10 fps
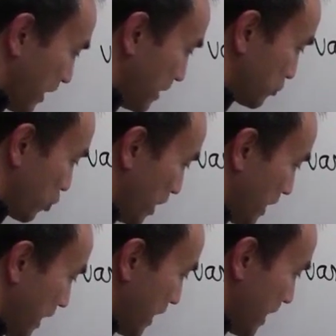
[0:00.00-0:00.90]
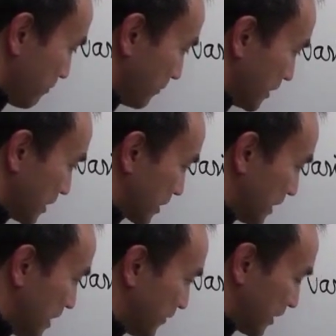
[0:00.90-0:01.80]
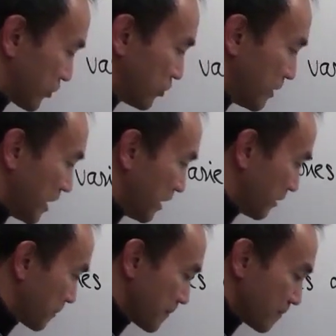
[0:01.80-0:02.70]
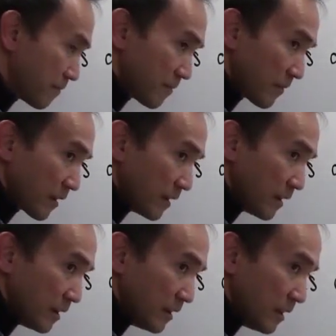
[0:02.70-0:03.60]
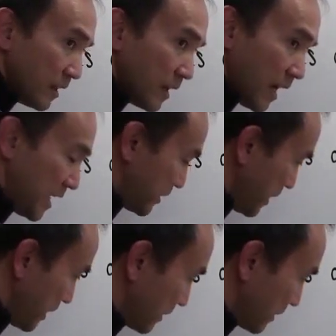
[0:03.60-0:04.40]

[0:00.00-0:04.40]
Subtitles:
when M is given to be 18.